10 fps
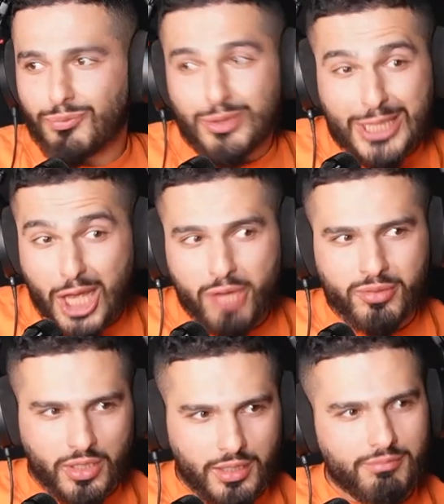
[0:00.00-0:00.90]
What's a
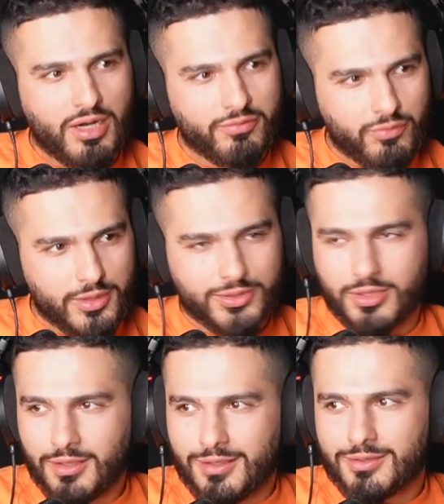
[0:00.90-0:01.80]
carburettor, bruv? What?
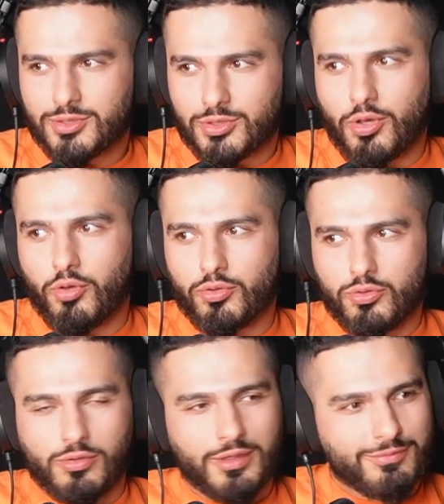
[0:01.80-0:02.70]
Just go and
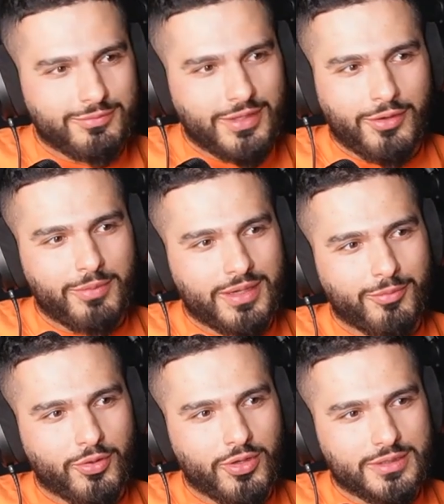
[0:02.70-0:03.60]
Google it. They don't make
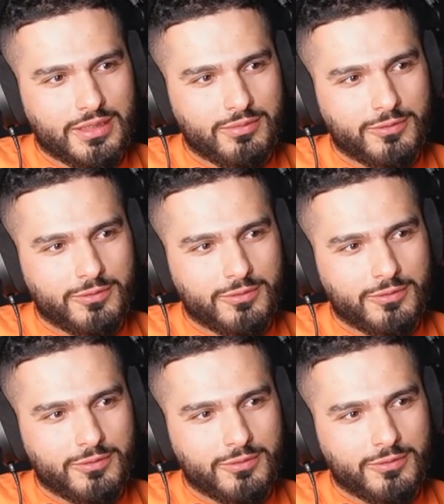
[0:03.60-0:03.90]
them on cars anymore.